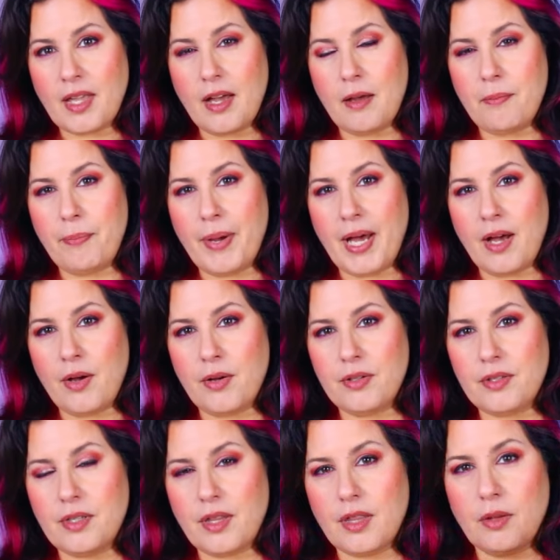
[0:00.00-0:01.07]

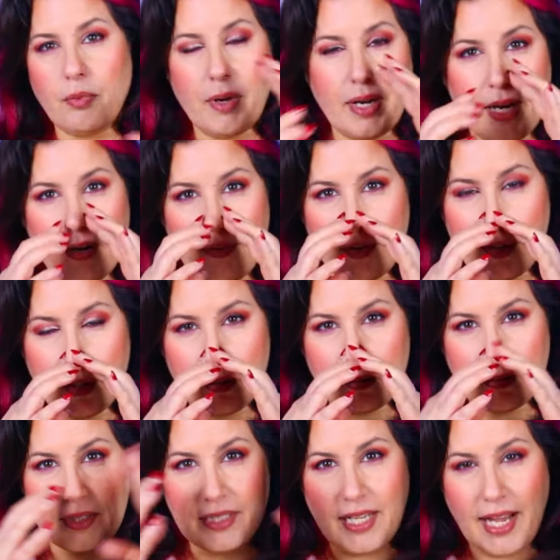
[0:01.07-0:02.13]
about
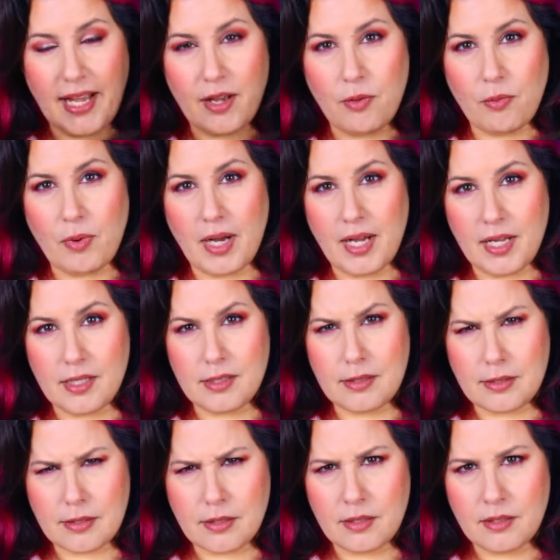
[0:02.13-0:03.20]
whatever day it
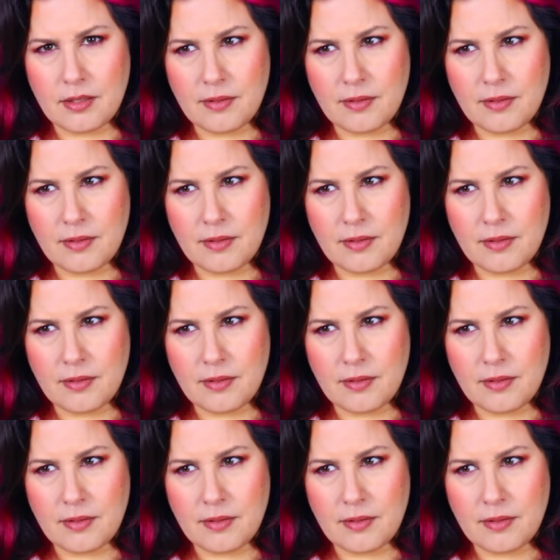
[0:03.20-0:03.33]
was